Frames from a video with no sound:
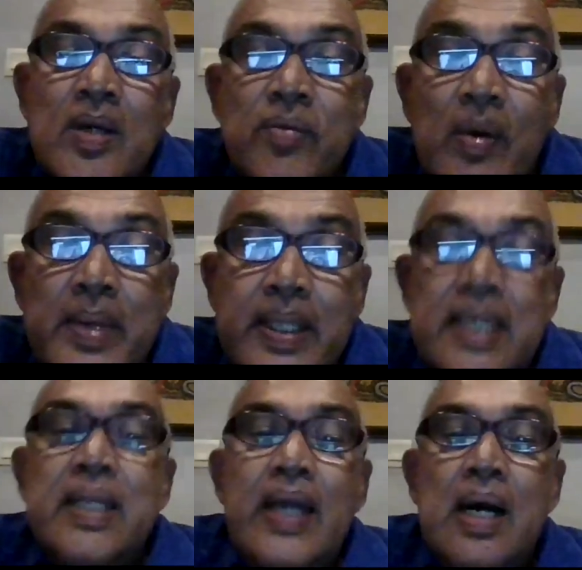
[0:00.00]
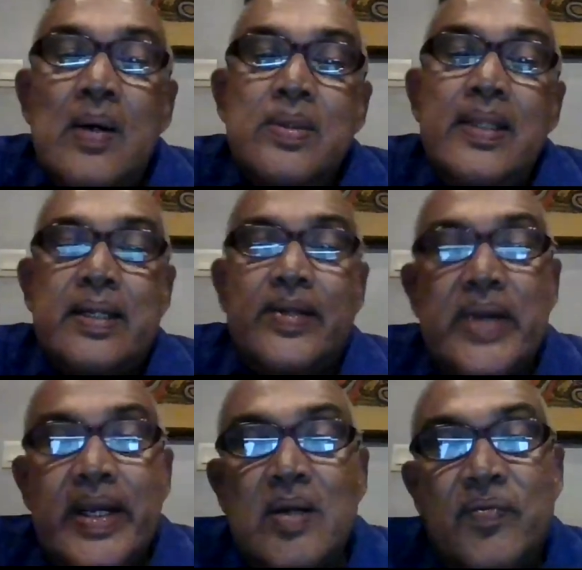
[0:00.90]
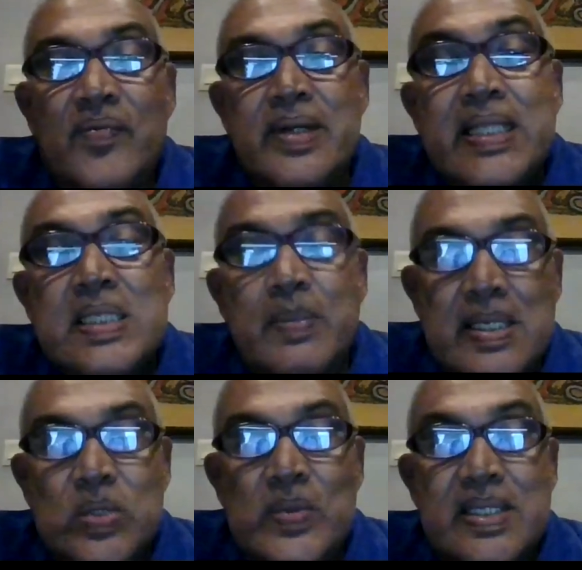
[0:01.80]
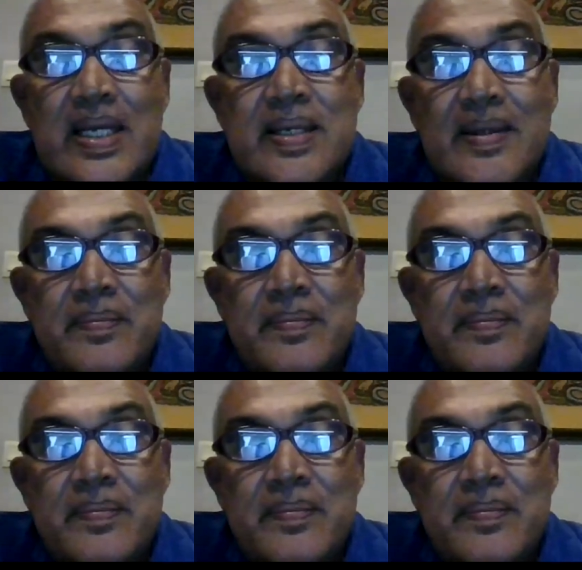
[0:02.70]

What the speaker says: for bringing down that rate of deaths by suicide.